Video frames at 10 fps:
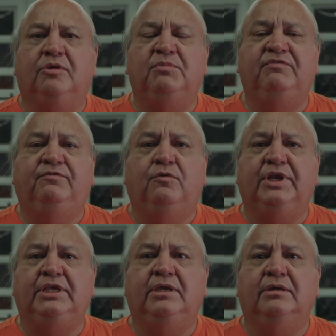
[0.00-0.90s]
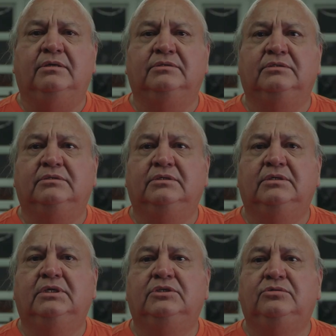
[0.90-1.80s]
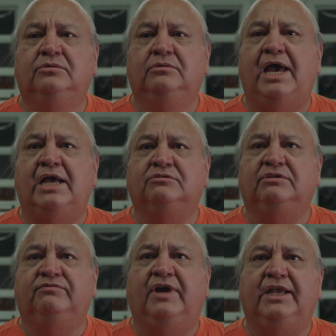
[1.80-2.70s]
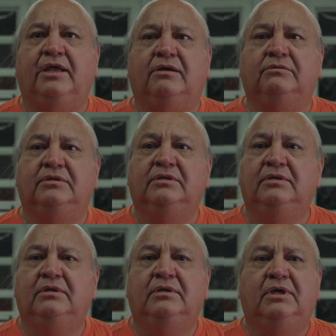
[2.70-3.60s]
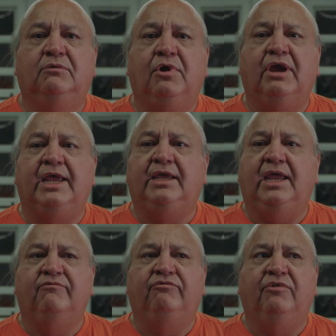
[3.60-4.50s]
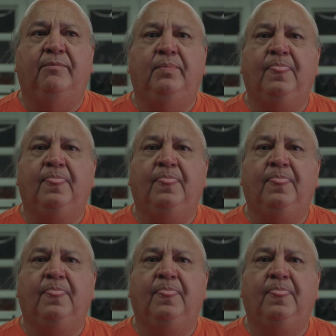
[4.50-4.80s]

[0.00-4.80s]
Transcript: me 40 years to actually find out where I came from,